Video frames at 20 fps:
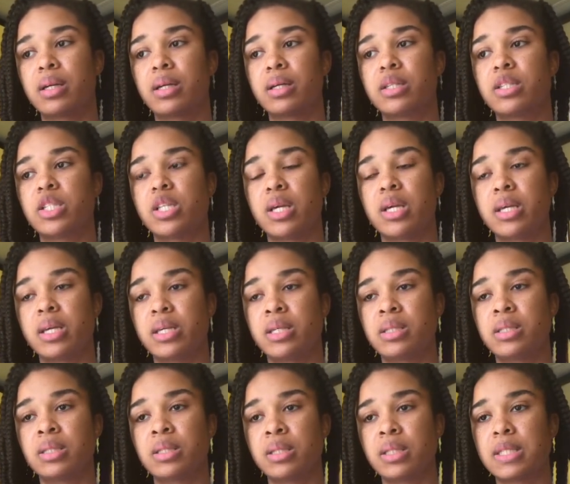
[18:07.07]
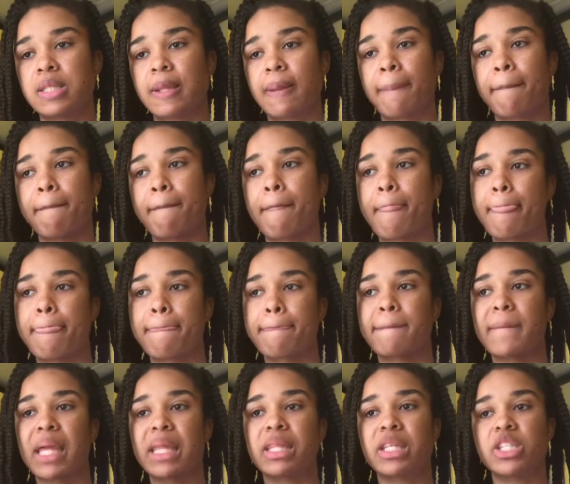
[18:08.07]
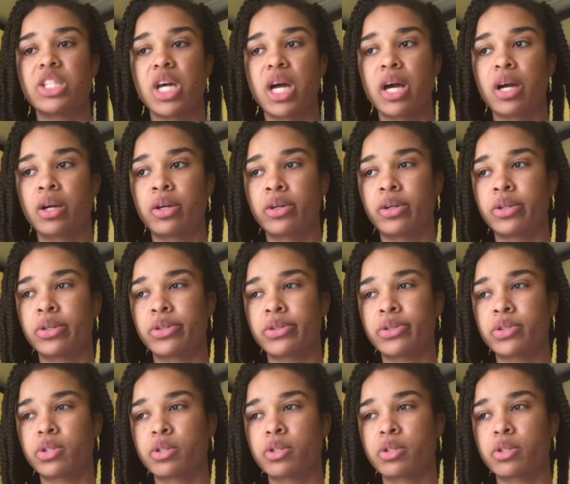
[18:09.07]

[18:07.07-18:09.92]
jeans, the joggers,